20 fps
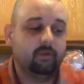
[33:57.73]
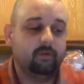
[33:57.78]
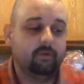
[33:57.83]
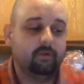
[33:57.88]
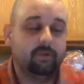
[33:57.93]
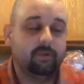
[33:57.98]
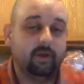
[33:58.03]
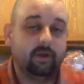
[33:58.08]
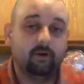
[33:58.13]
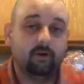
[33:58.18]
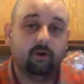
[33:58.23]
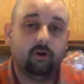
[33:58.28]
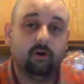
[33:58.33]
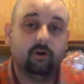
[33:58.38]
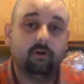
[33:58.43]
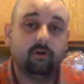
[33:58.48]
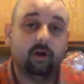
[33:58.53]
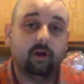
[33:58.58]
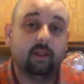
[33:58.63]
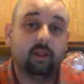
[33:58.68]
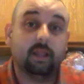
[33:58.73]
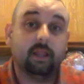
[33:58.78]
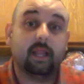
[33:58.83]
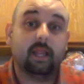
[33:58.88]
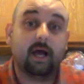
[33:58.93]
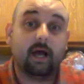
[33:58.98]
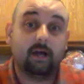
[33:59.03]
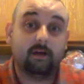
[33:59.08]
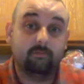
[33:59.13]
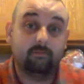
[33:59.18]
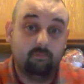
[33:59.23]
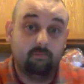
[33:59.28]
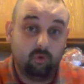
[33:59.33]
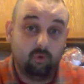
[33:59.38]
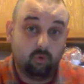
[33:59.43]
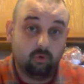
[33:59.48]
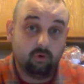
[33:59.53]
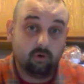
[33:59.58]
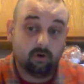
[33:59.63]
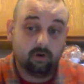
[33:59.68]
There are a lot
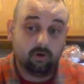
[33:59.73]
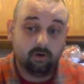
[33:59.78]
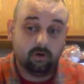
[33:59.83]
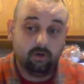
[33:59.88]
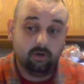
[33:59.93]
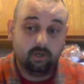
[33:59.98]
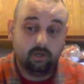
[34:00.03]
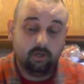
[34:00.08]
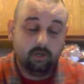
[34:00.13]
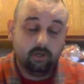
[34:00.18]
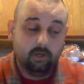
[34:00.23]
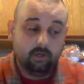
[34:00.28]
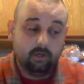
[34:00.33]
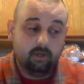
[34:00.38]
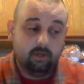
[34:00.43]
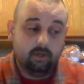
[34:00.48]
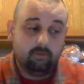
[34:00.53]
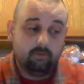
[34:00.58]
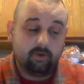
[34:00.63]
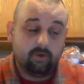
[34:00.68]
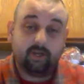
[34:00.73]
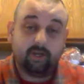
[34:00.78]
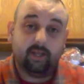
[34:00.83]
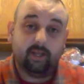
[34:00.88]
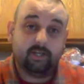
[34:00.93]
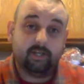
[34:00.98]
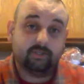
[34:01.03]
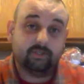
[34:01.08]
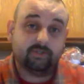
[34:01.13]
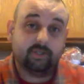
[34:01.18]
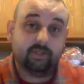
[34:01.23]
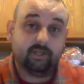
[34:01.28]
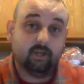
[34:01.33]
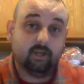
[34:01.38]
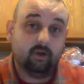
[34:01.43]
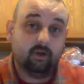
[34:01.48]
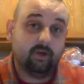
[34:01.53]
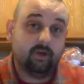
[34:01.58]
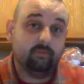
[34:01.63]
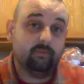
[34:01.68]
more regulations that
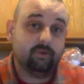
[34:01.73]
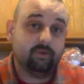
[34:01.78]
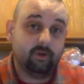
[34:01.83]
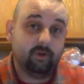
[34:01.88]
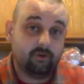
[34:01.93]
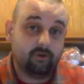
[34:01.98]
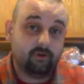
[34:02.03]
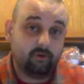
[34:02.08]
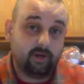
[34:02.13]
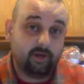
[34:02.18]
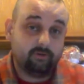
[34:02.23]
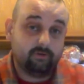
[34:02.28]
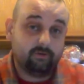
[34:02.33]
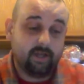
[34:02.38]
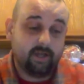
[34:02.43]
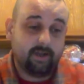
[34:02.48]
go in with an underground